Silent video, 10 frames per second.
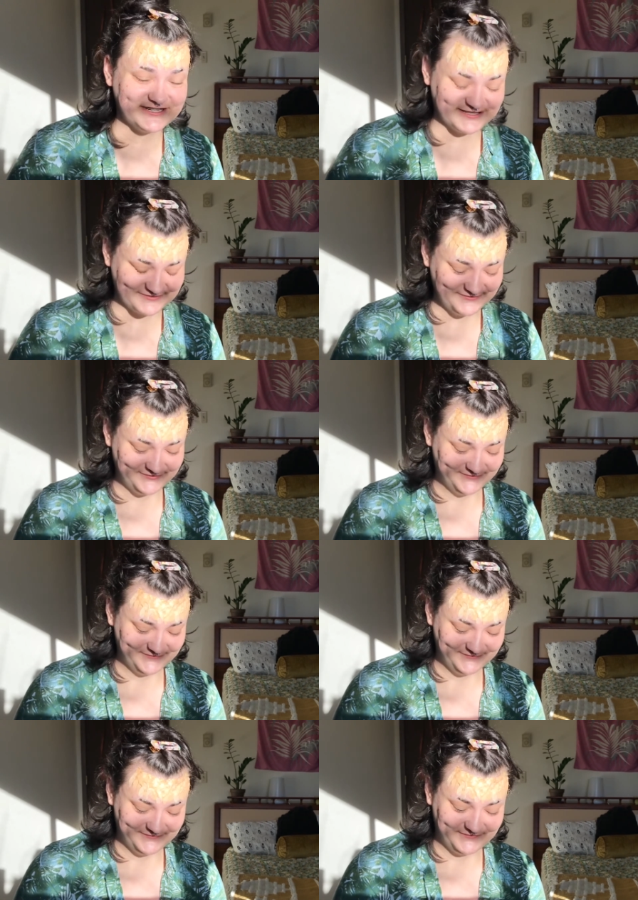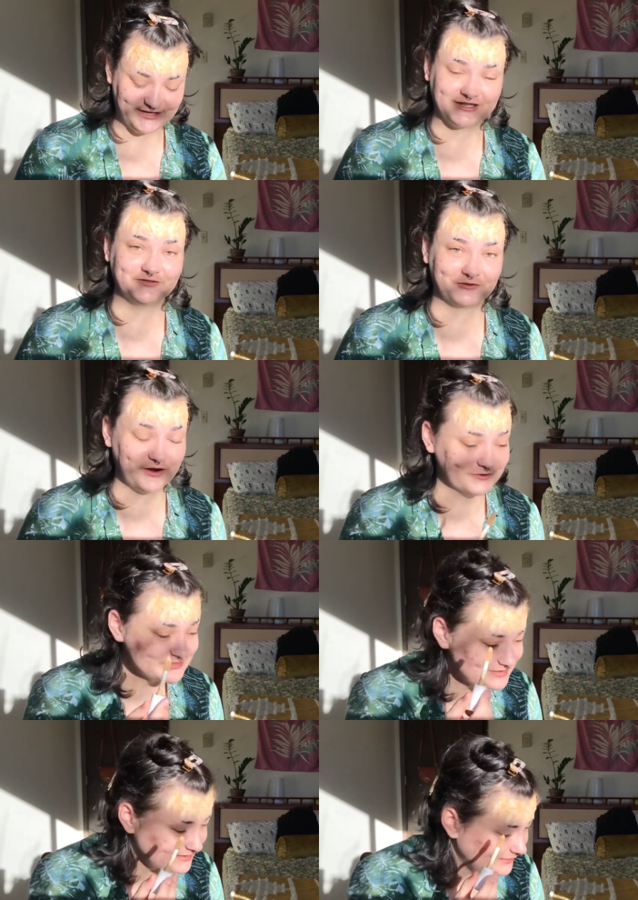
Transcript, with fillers: is fucking gross.